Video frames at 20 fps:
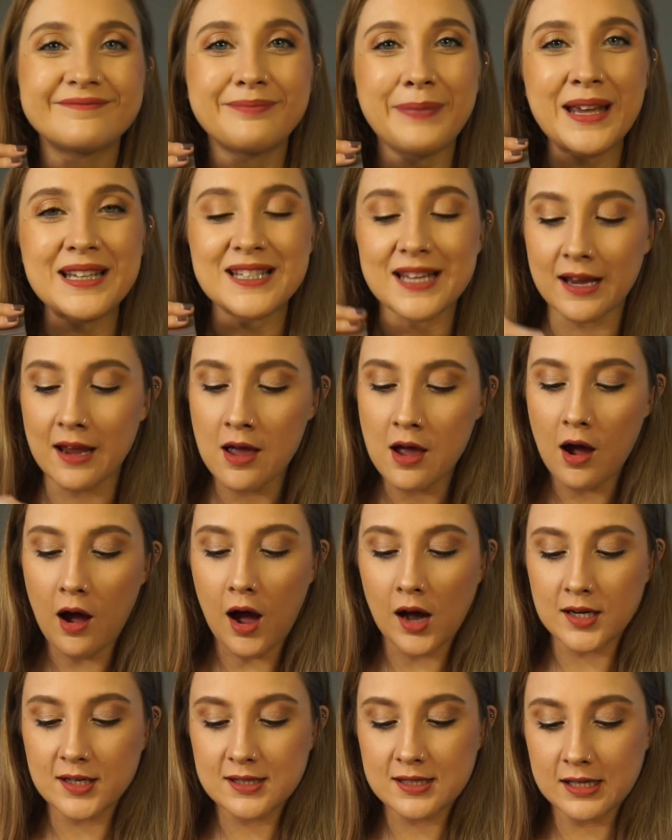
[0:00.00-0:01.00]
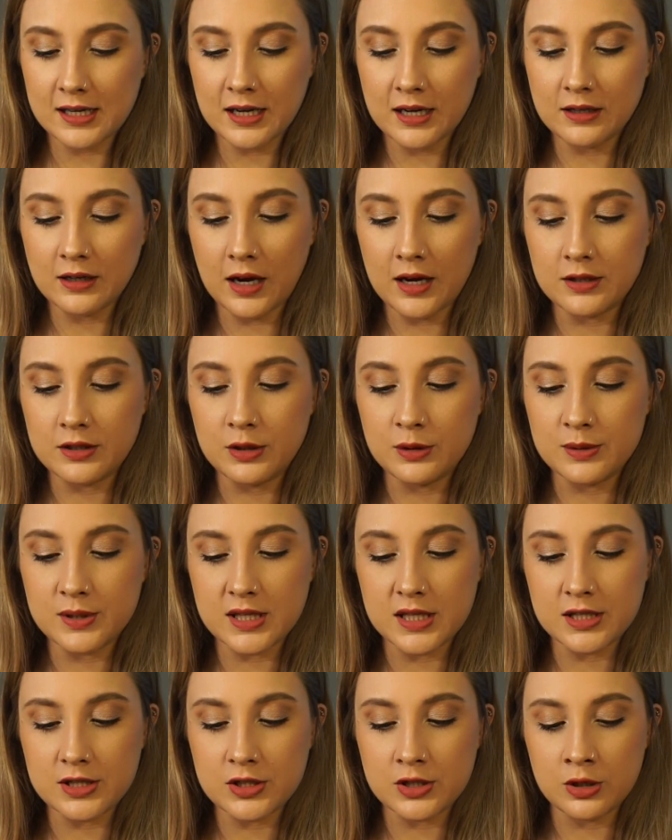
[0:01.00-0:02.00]
Basic. Honestly, I use
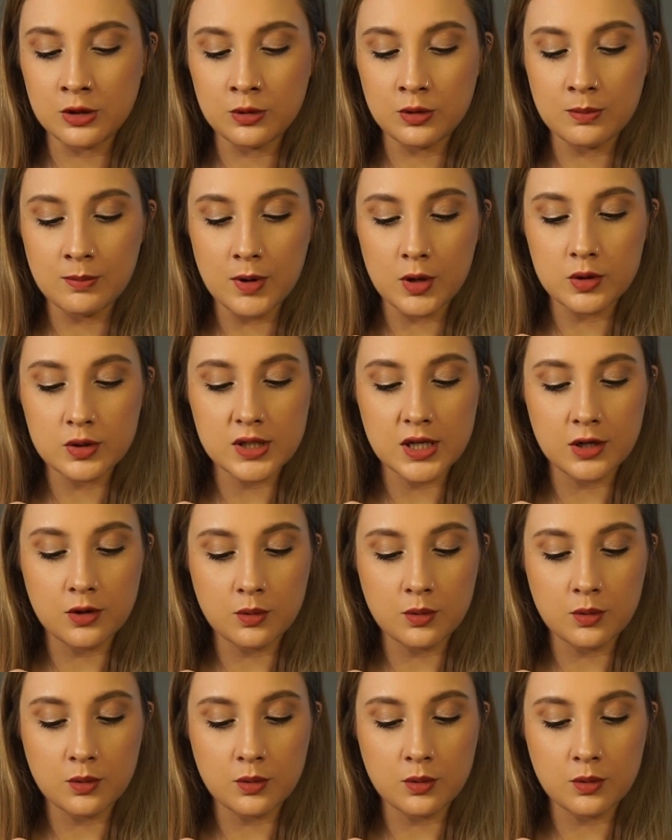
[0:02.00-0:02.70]
these two the most.